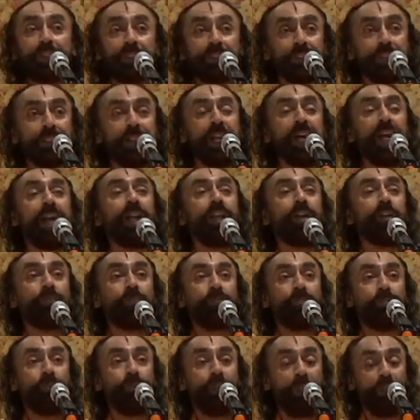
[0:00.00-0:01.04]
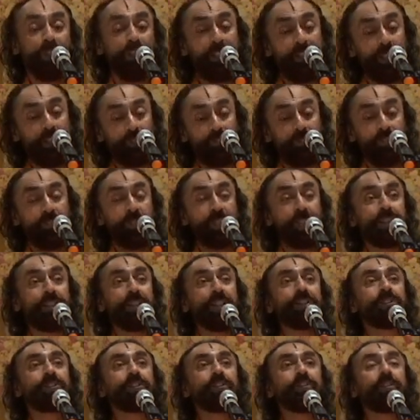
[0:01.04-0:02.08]
is helpful if we
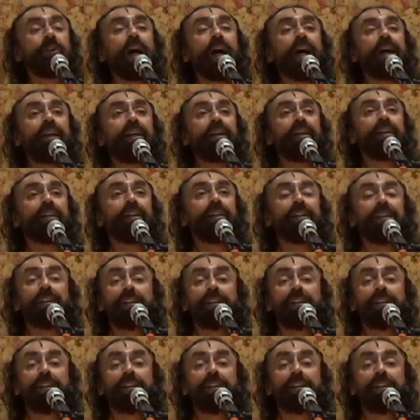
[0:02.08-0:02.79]
just try,